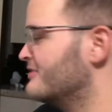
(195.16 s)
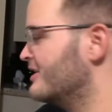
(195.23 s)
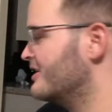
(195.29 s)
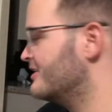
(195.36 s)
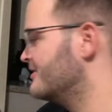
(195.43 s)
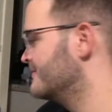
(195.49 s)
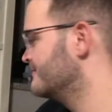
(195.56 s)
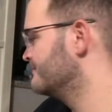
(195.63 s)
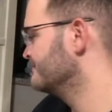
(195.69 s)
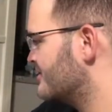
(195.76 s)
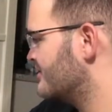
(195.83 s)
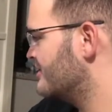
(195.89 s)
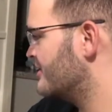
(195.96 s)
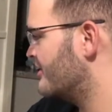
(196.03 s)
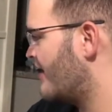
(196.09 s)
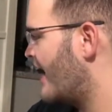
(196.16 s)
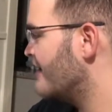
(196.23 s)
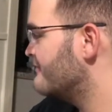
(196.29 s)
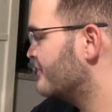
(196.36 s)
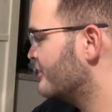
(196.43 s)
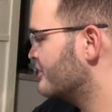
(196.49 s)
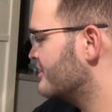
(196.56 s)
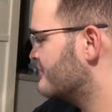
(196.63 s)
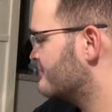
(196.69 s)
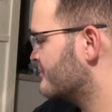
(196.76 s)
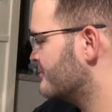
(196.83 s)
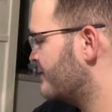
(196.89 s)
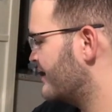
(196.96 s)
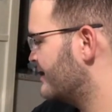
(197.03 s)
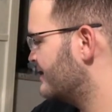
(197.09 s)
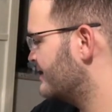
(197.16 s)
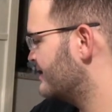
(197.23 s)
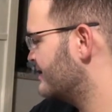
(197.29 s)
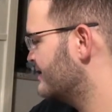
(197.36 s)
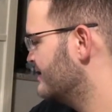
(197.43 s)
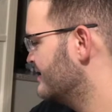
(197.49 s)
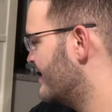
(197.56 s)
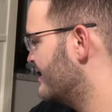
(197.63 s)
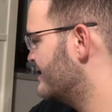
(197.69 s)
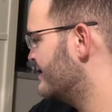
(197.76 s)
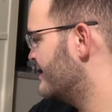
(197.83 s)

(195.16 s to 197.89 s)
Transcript: of all. So, you know, I voted for Bailee. And